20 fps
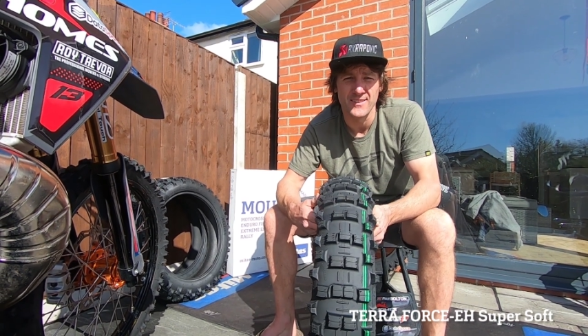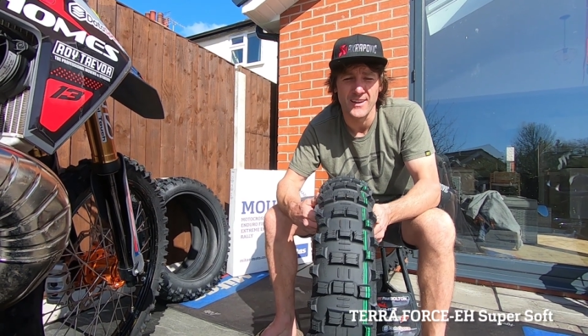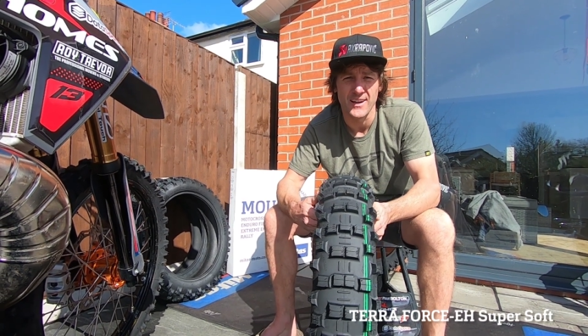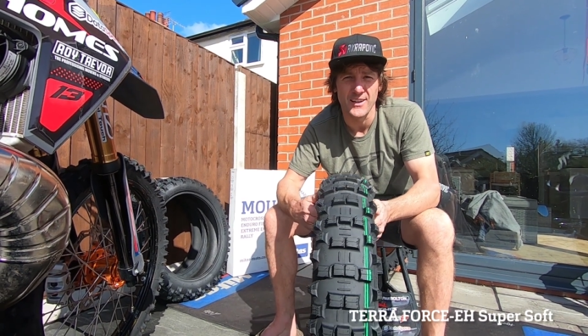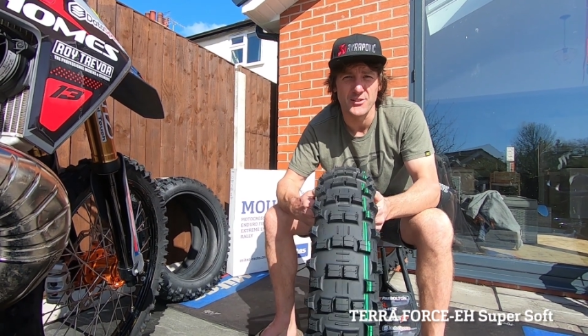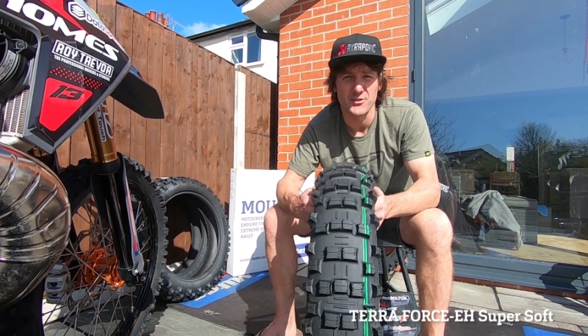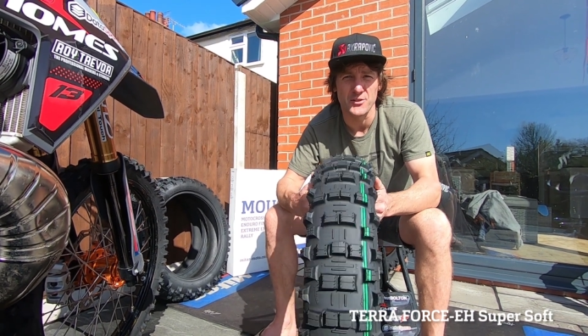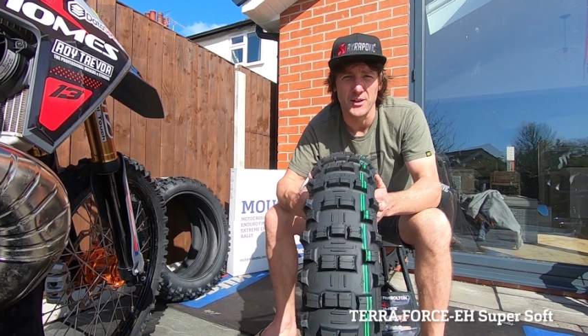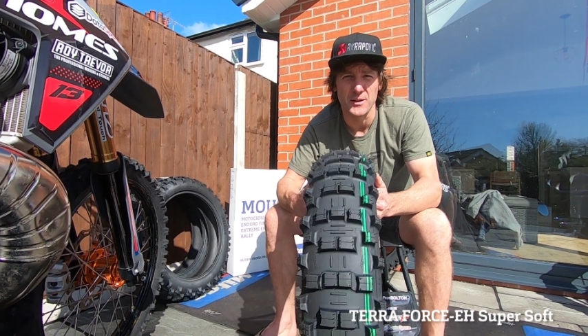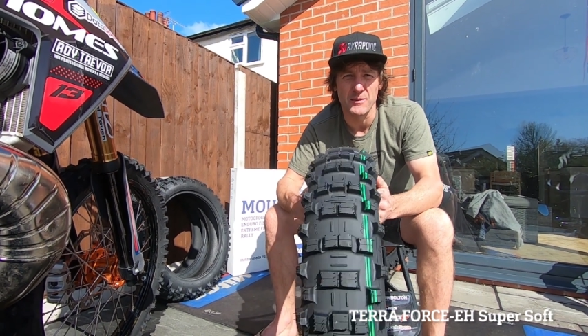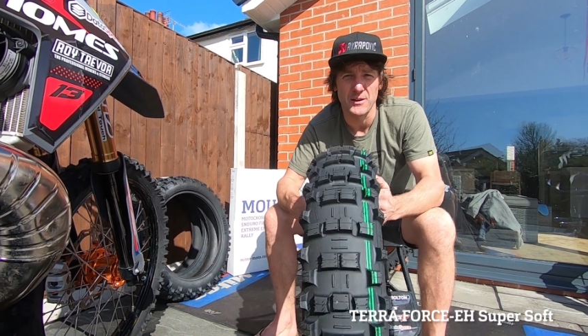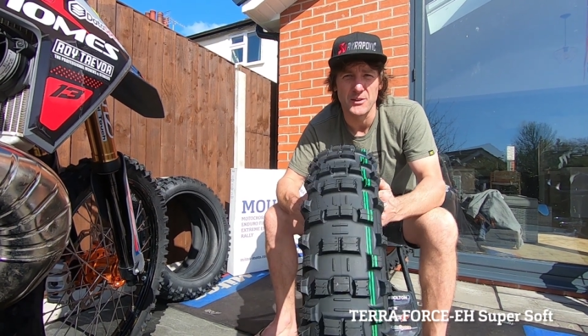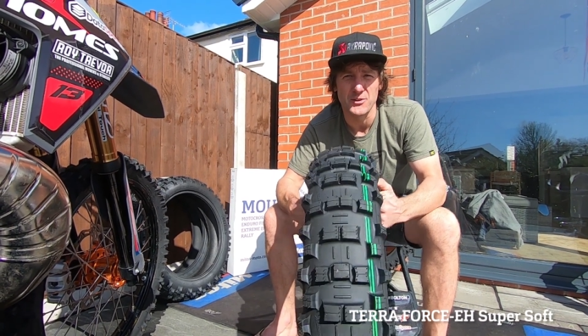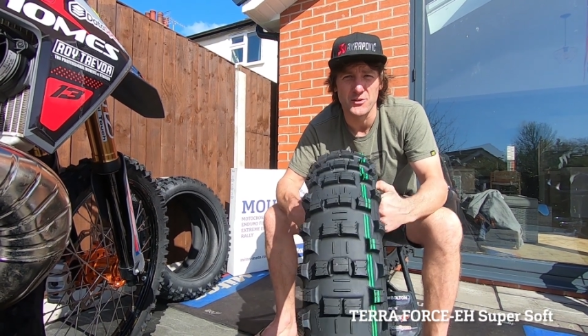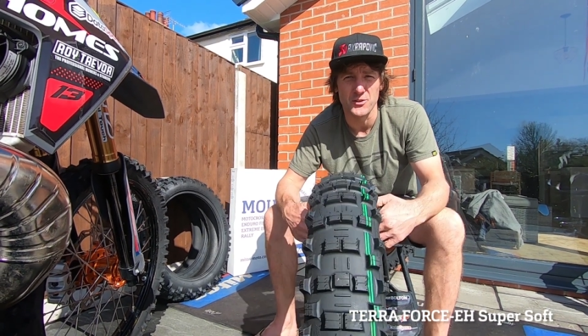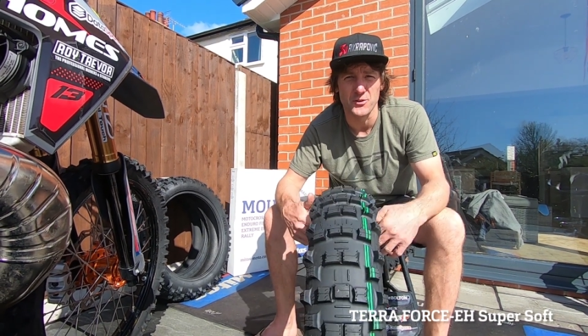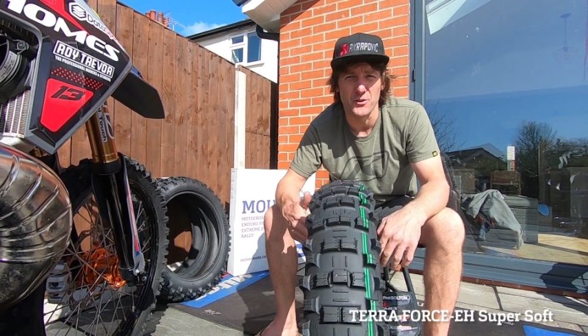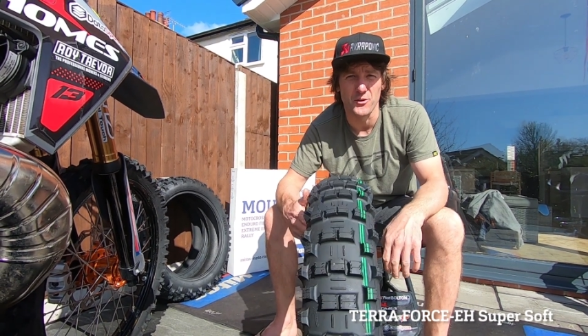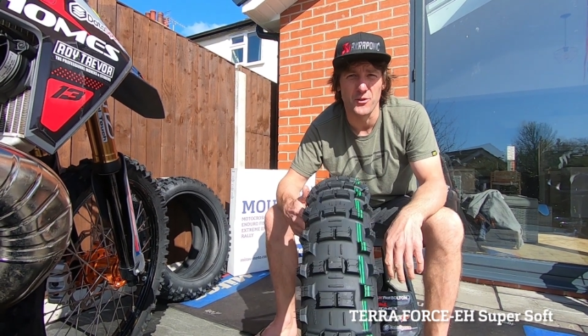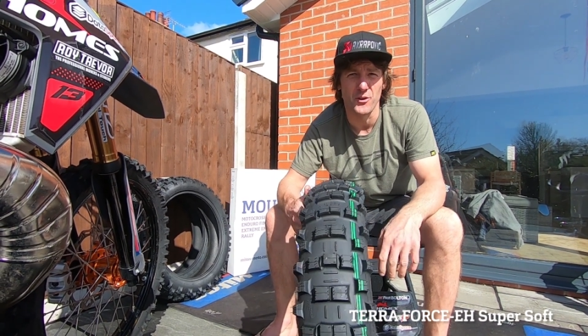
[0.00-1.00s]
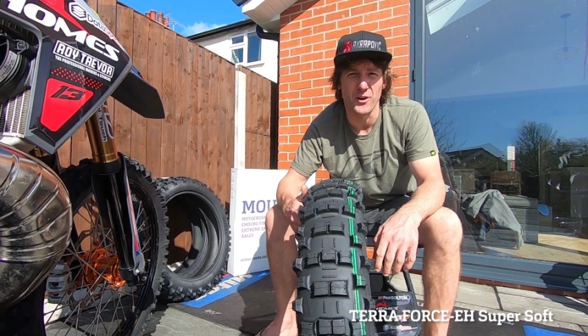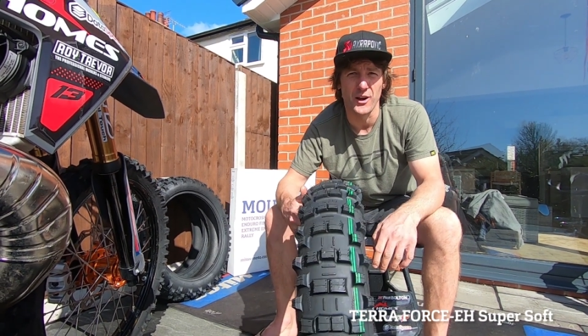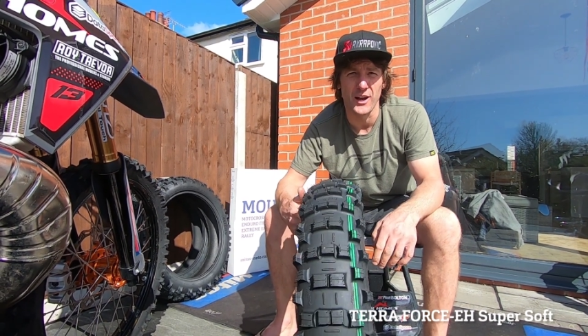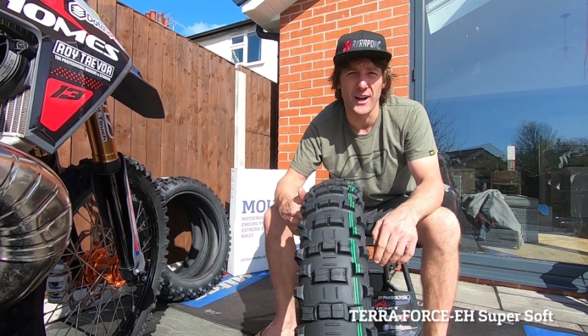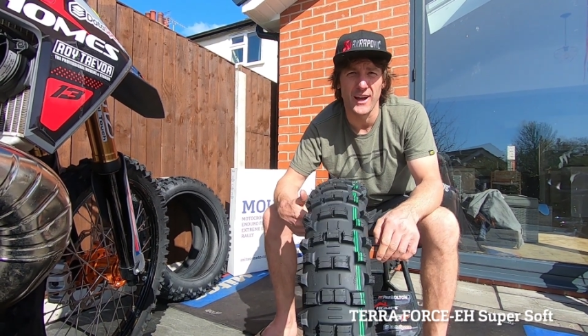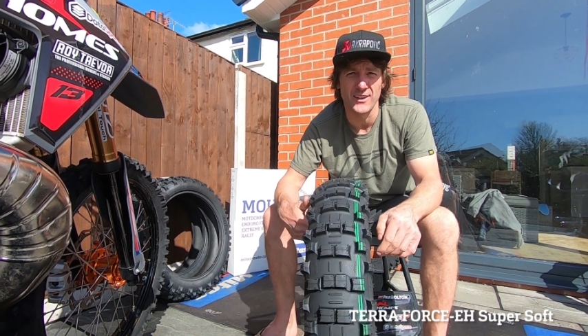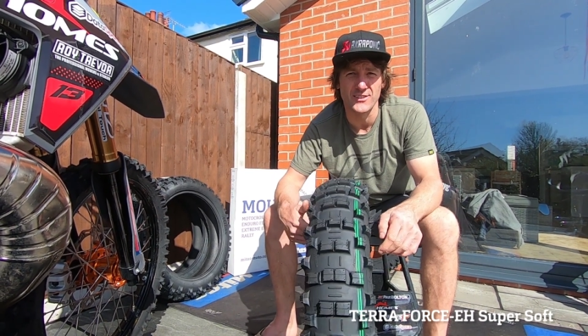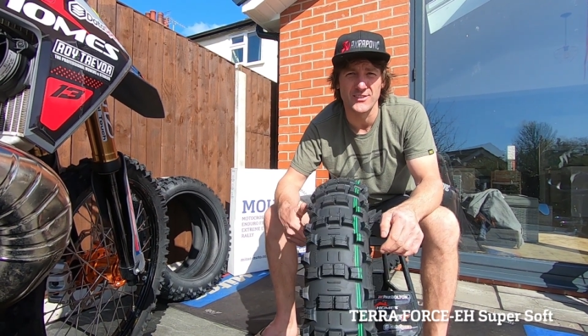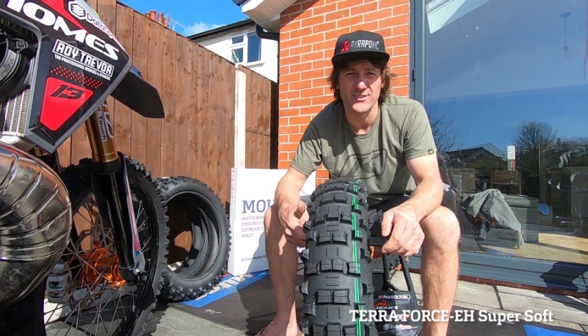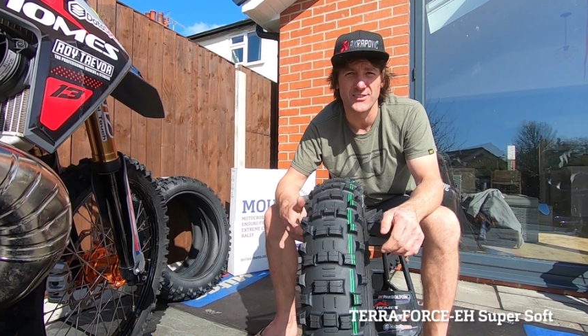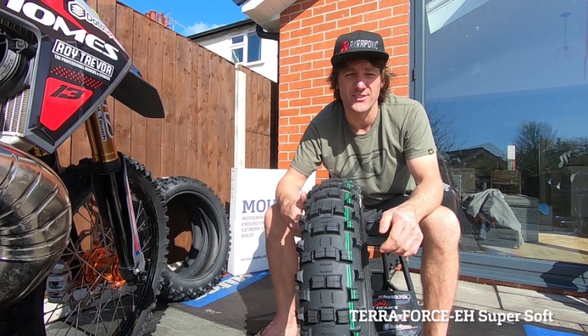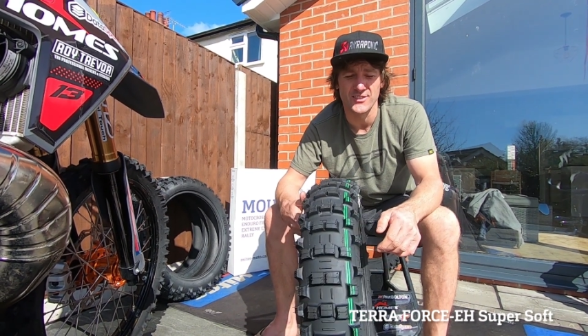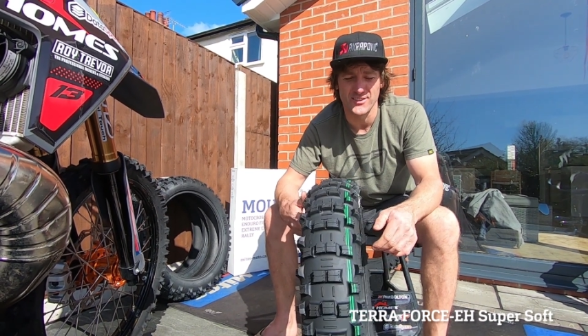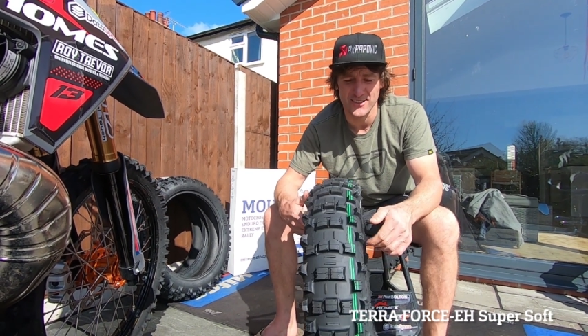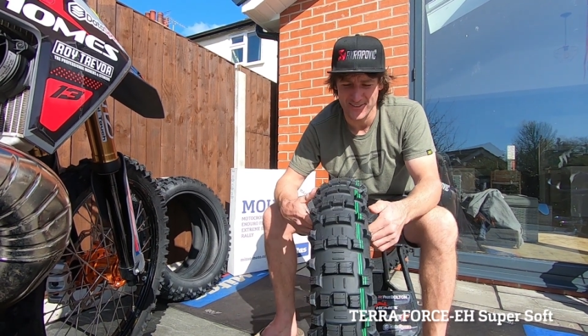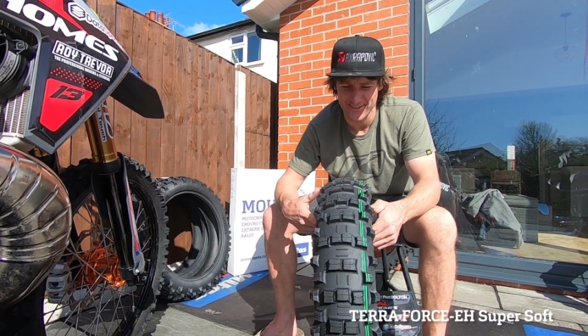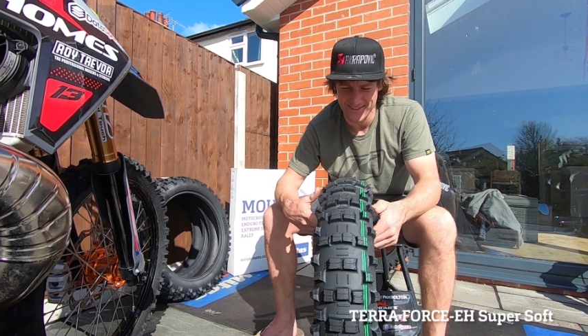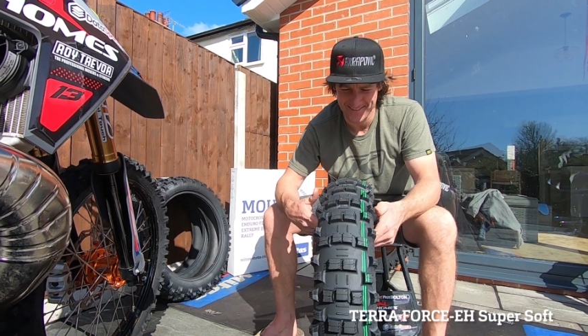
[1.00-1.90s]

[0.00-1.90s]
extreme enduro organisers.